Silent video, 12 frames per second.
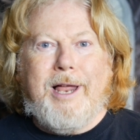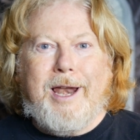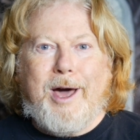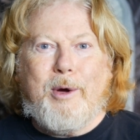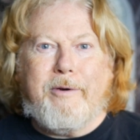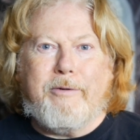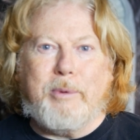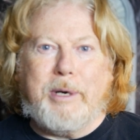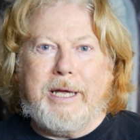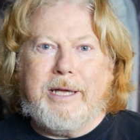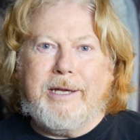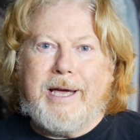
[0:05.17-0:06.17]
hello
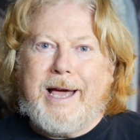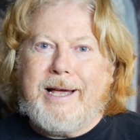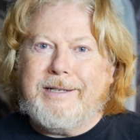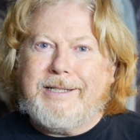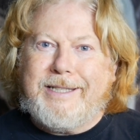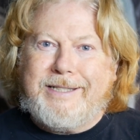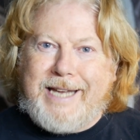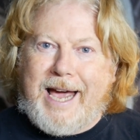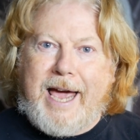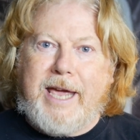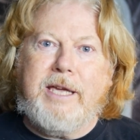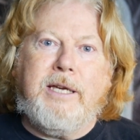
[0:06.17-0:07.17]
everybody, and
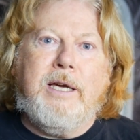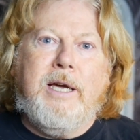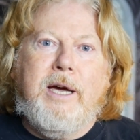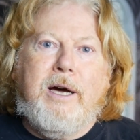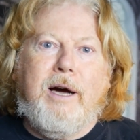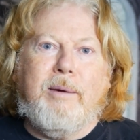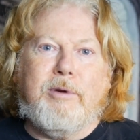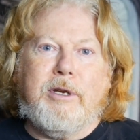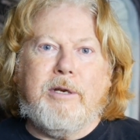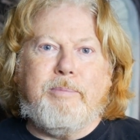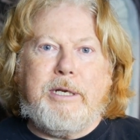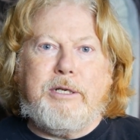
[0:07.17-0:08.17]
today I'm
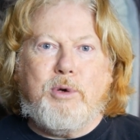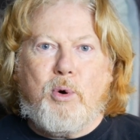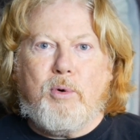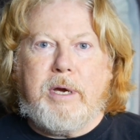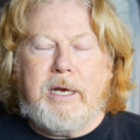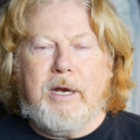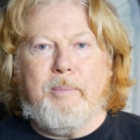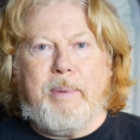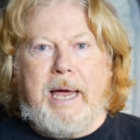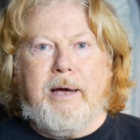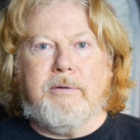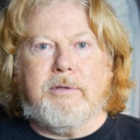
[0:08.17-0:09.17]
going to be talking
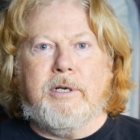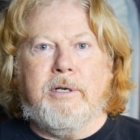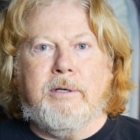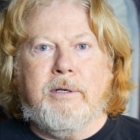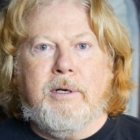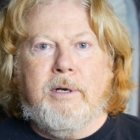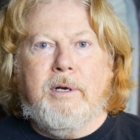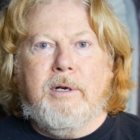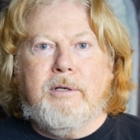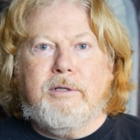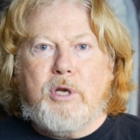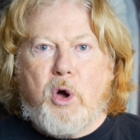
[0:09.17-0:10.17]
about
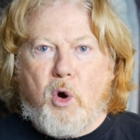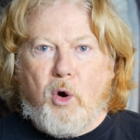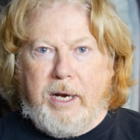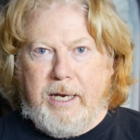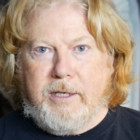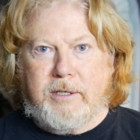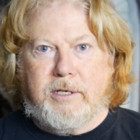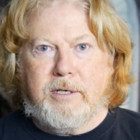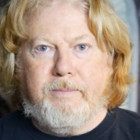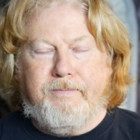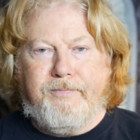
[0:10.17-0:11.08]
toilets.